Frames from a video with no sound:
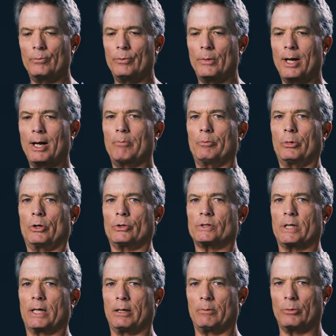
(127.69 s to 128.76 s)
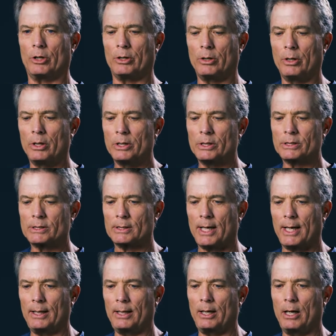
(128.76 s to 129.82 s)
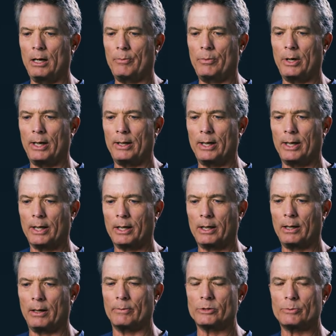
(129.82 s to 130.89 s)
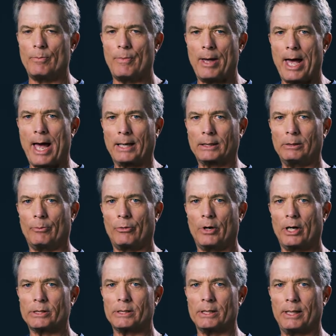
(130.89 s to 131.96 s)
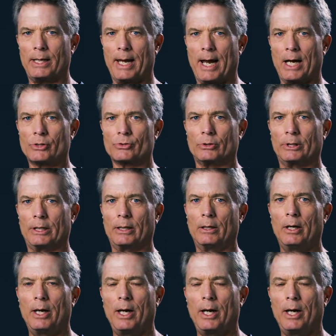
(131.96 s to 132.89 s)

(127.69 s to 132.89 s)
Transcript: not boasting, but slightly up, and then it comes back depressing naturally.